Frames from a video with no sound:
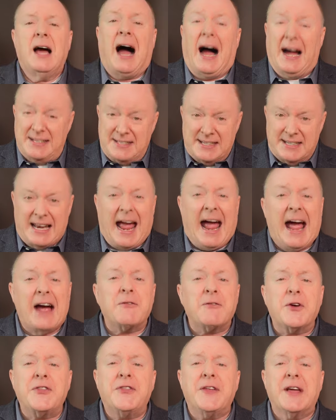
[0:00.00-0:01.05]
I did
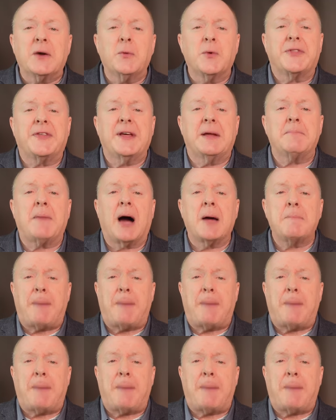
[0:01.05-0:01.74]
everything within my